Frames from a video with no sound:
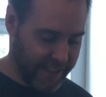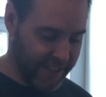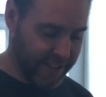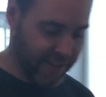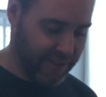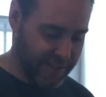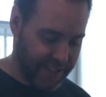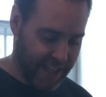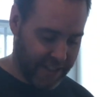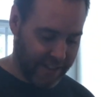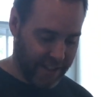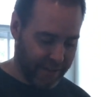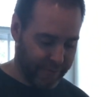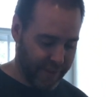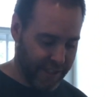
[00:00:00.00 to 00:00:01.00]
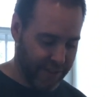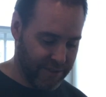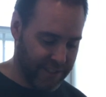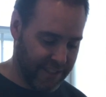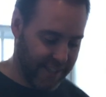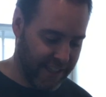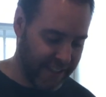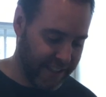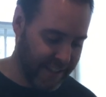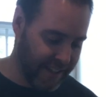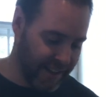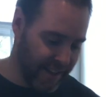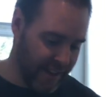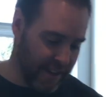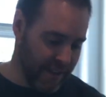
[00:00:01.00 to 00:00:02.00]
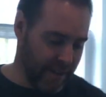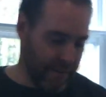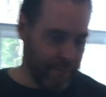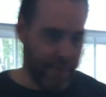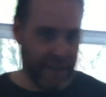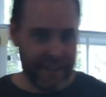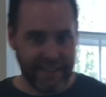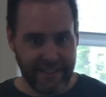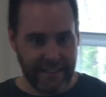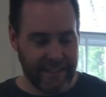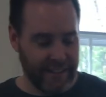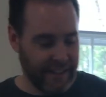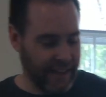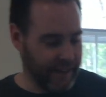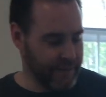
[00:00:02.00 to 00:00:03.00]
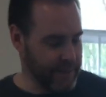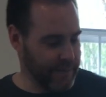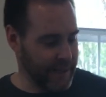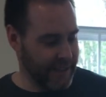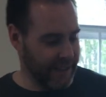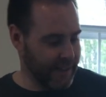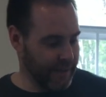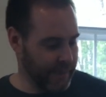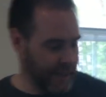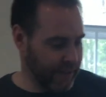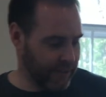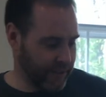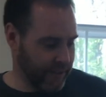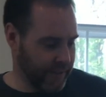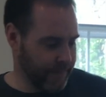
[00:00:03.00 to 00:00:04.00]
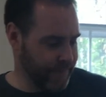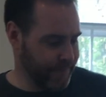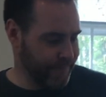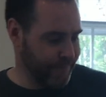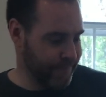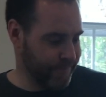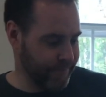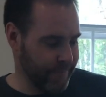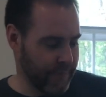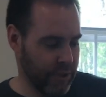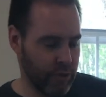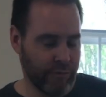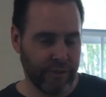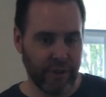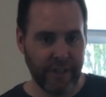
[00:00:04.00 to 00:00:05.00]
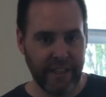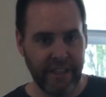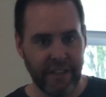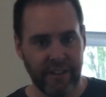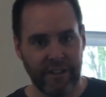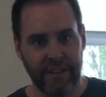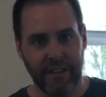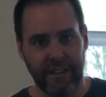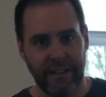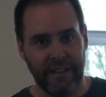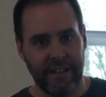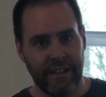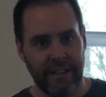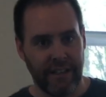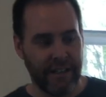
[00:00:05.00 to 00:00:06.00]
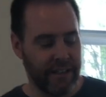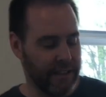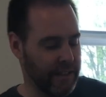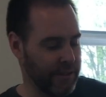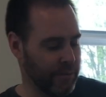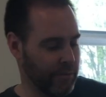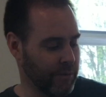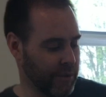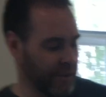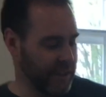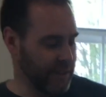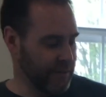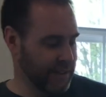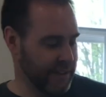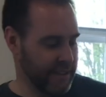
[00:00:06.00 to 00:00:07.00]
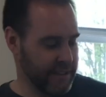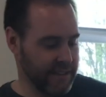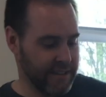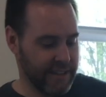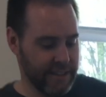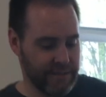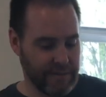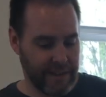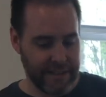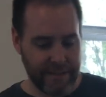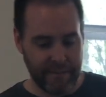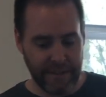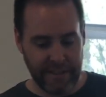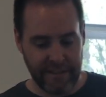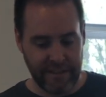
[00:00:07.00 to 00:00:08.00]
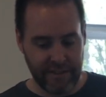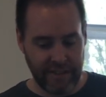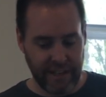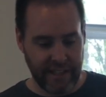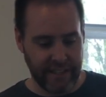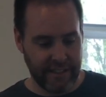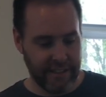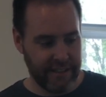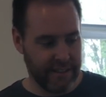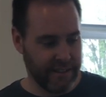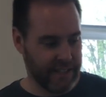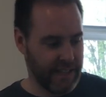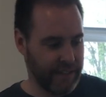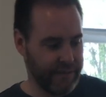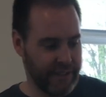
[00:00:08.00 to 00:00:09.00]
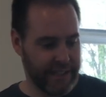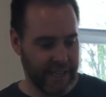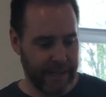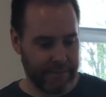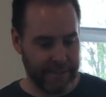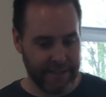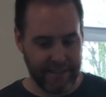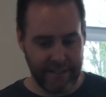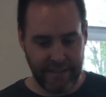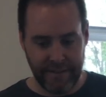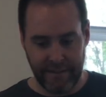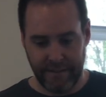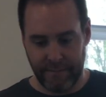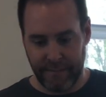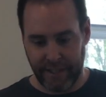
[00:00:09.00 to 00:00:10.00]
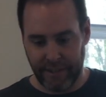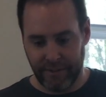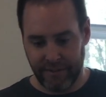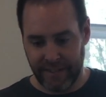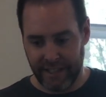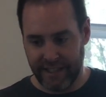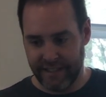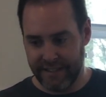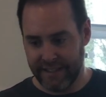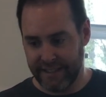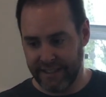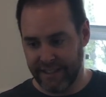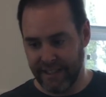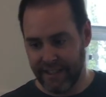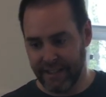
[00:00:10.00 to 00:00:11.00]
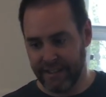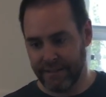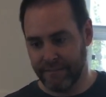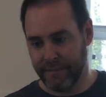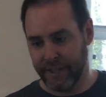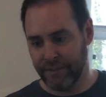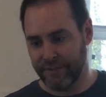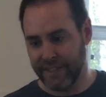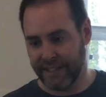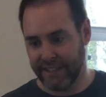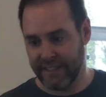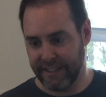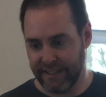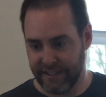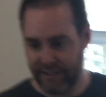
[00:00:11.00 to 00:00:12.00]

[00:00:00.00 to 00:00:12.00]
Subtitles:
I know he's got a lot of videos online, but I've spent about over a year working with these recipes and trying to kind of adapt it to my own needs and my own techniques.